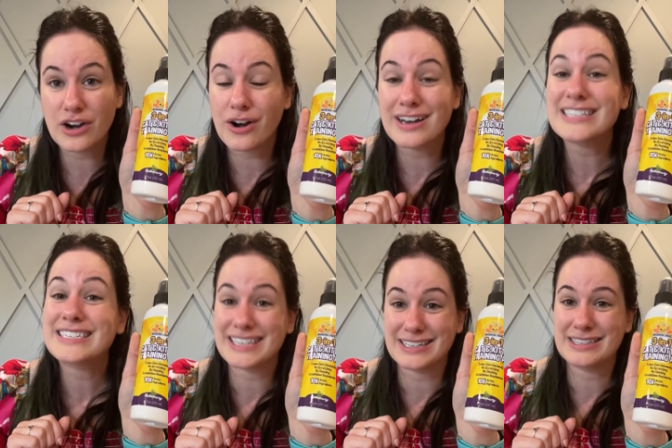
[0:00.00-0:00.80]
near it
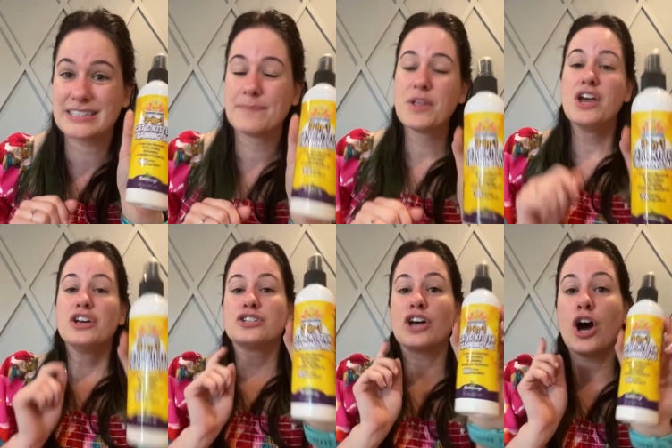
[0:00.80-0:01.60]
since.
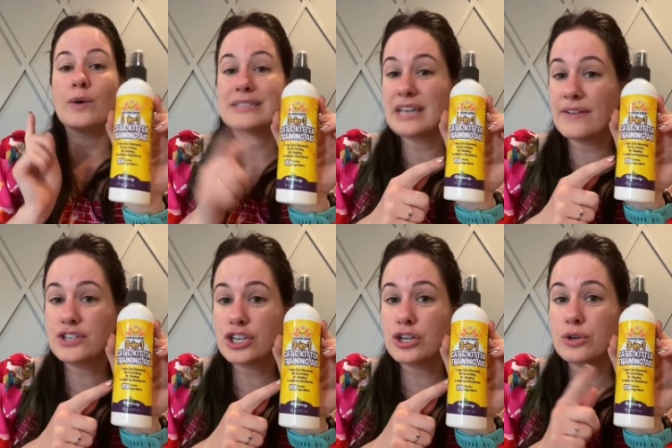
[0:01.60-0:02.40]
So safe
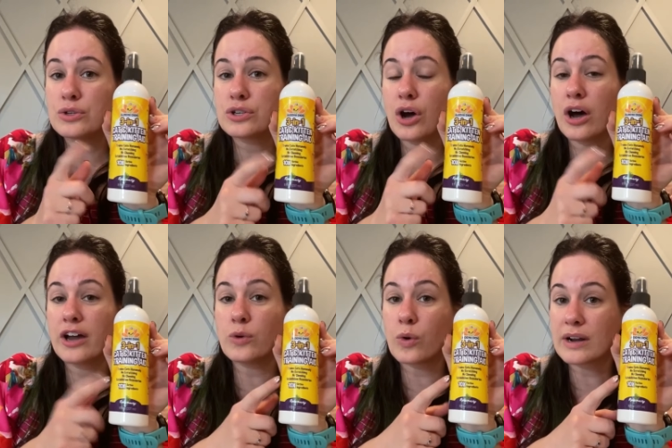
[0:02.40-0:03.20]
to use
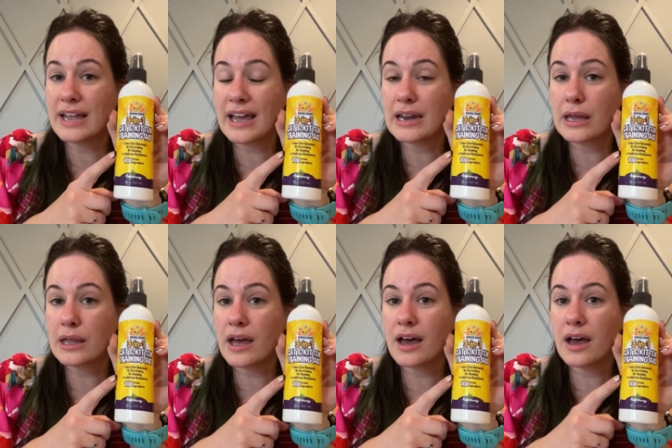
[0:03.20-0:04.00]
on
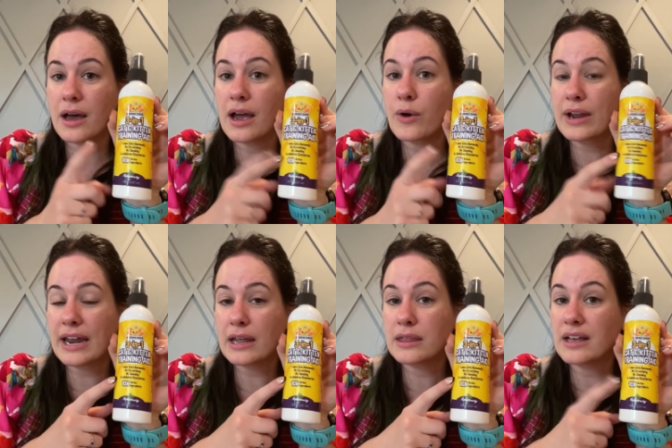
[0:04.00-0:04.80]
organic, uh,
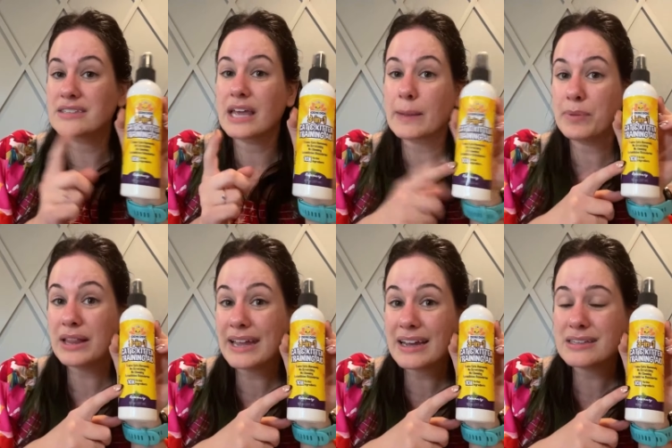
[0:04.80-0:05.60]
organic things like
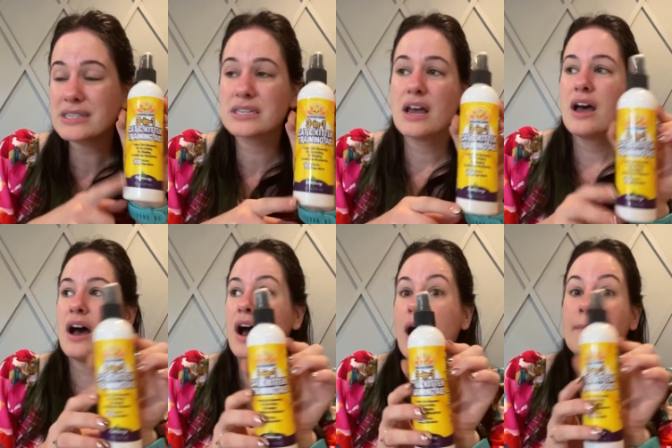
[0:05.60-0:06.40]
plants,
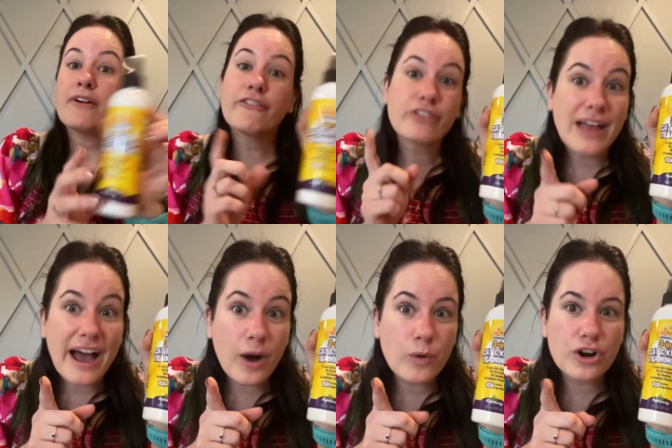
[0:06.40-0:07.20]
um,
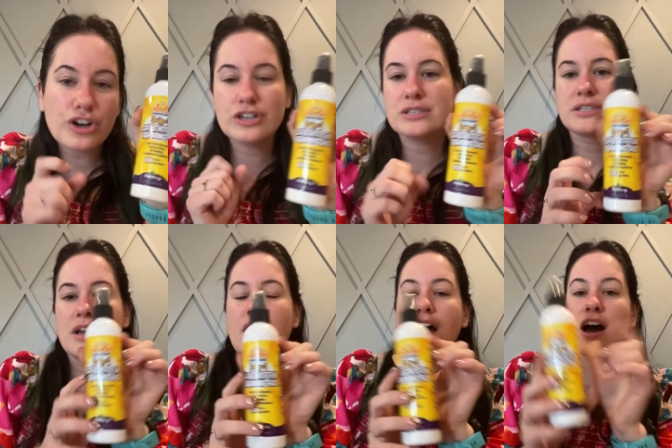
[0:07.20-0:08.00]
flowers,
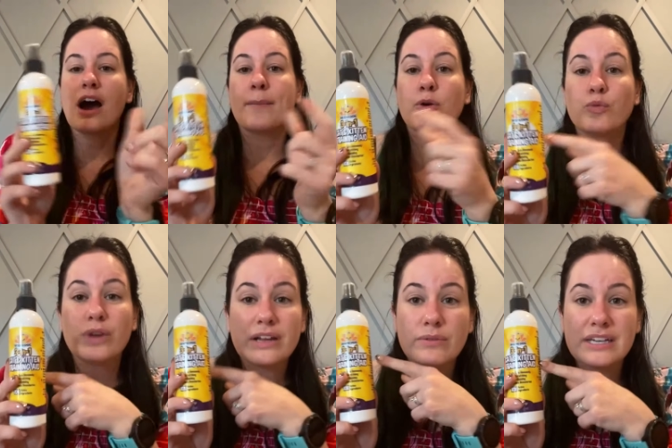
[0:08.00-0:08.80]
um,
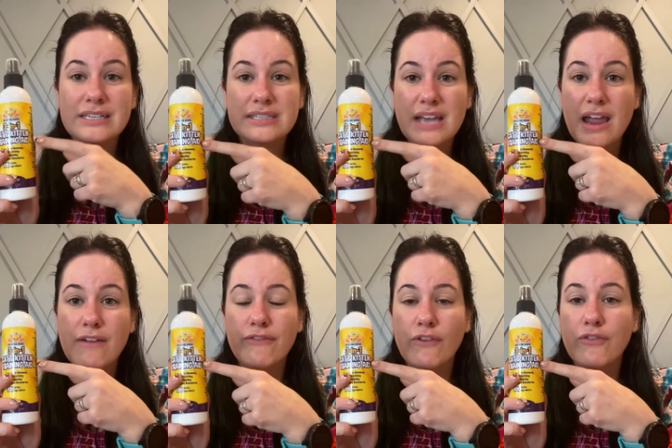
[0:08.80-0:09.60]
really, really
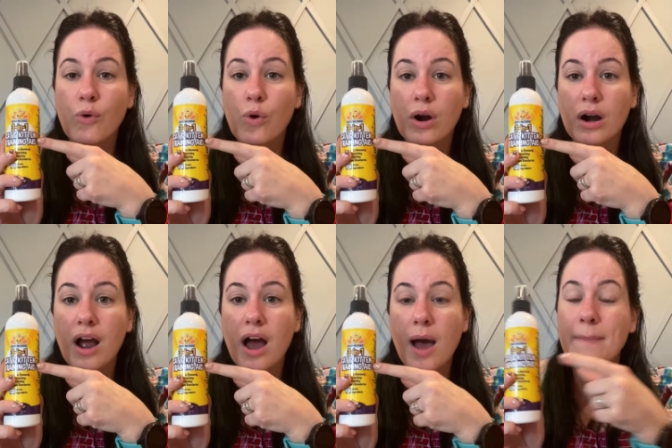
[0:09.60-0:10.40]
safe for
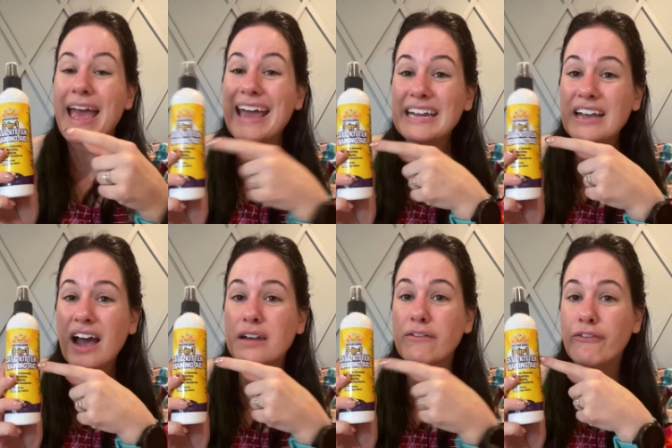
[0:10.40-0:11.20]
um, any
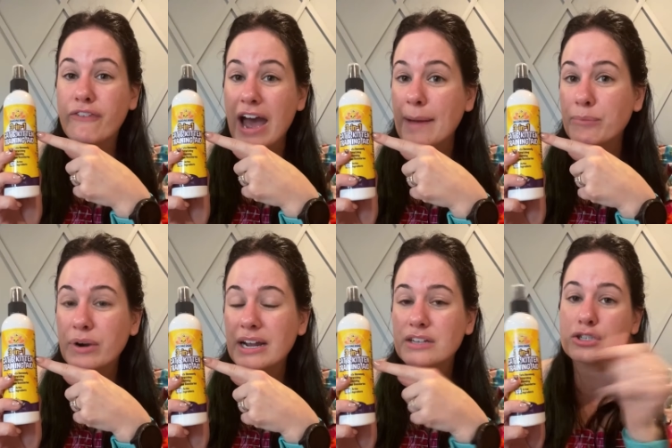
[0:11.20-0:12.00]
kind of
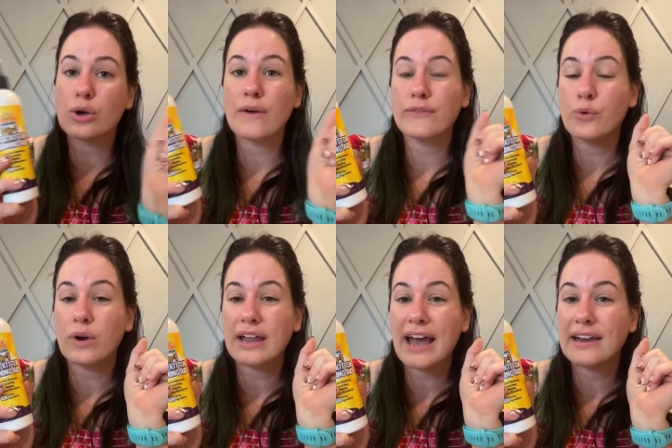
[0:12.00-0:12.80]
fabric. So if
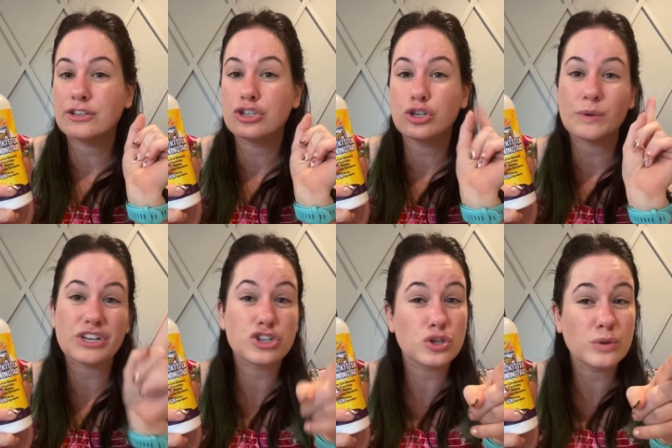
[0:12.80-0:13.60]
your cat is
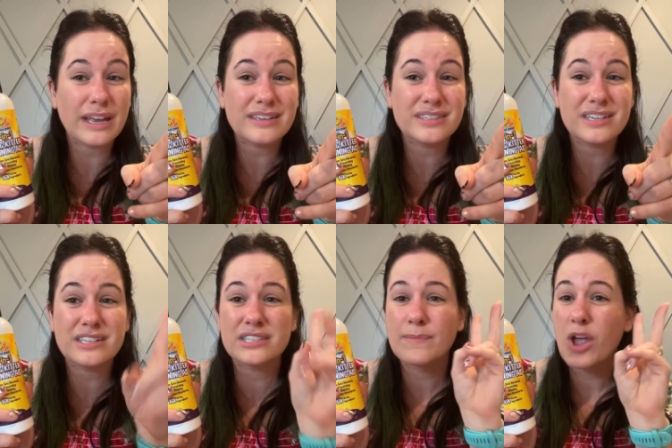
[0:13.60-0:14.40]
chewing
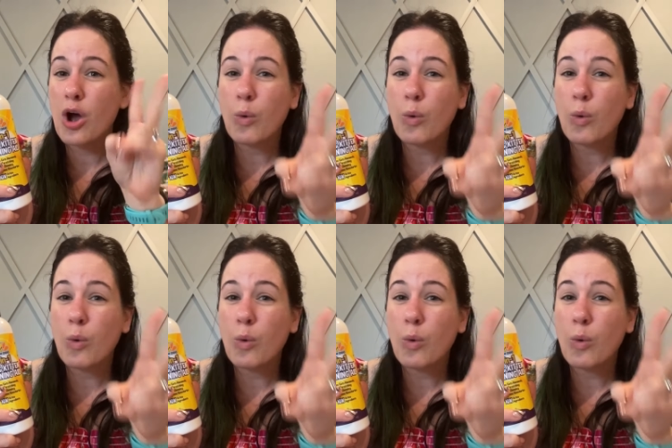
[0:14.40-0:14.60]
shoelaces,